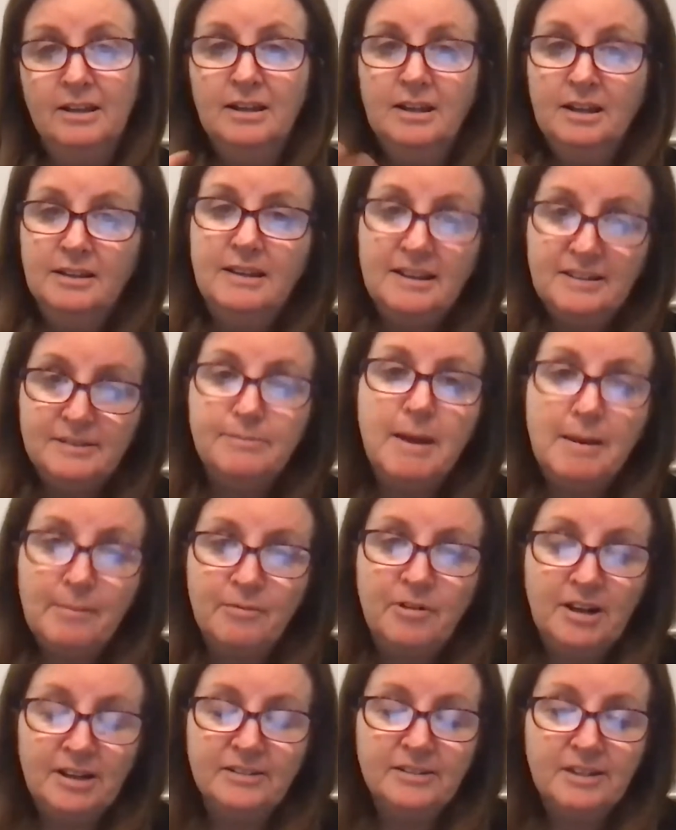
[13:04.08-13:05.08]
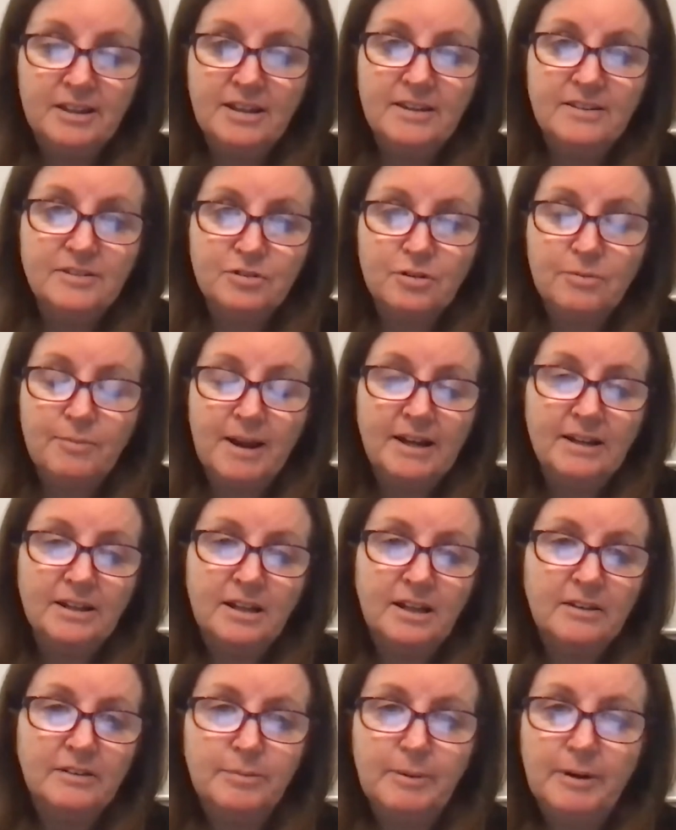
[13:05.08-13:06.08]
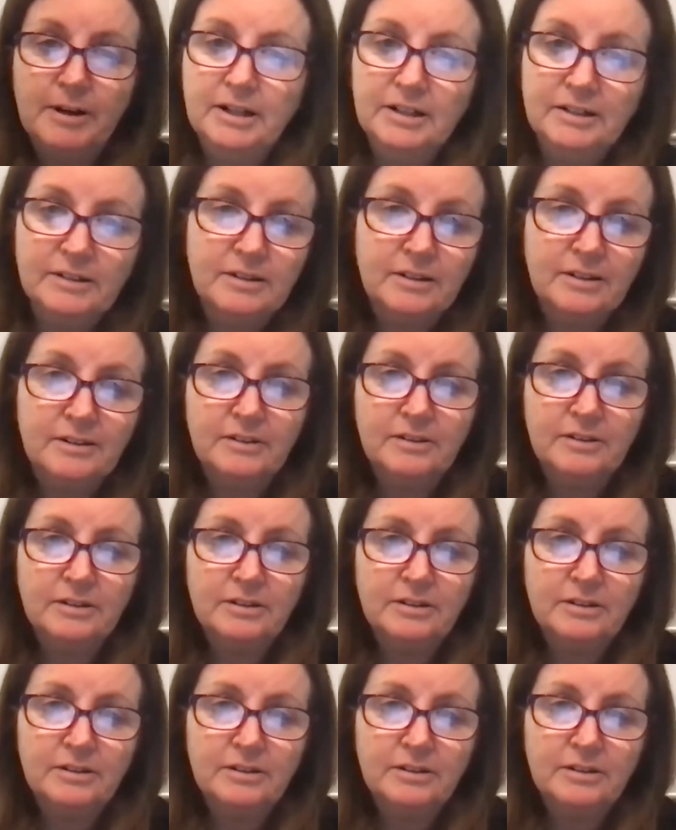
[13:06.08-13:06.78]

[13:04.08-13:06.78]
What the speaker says: these memories and these traumatic experiences?